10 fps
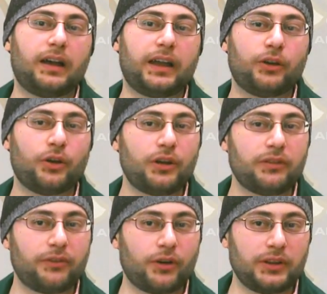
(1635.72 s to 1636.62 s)
heard
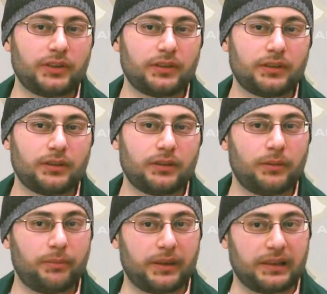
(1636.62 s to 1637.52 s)
a voice,
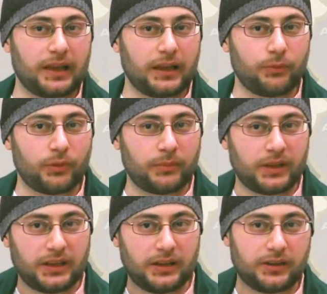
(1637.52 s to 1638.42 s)
but not with
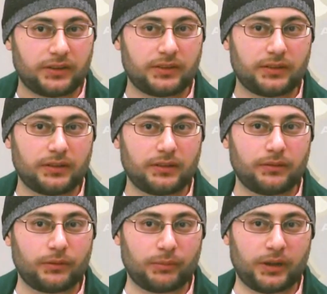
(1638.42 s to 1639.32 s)
my ears,
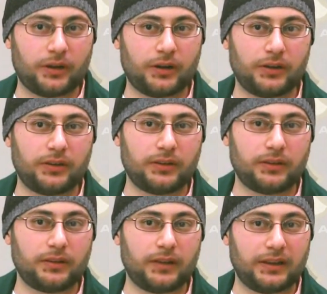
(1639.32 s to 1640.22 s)
with my heart.
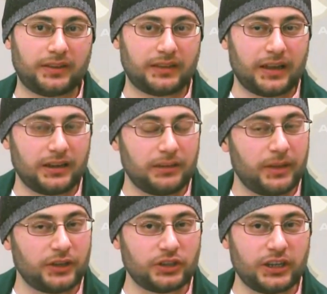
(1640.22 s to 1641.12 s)
And it's not an
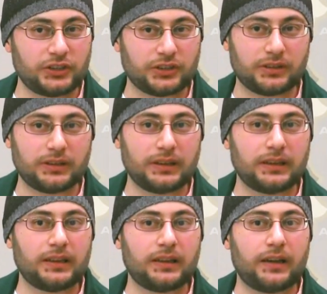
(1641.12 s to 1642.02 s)
imagination.
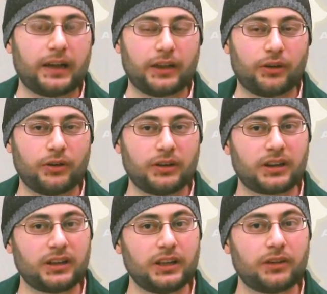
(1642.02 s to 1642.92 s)
I heard a
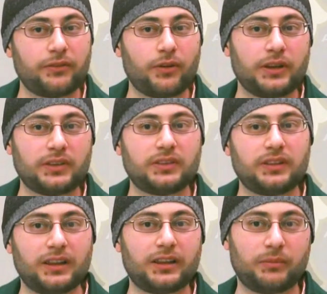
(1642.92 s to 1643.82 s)
clear voice
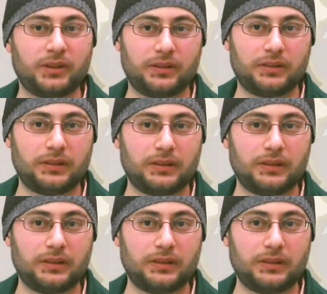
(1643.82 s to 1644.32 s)
telling me,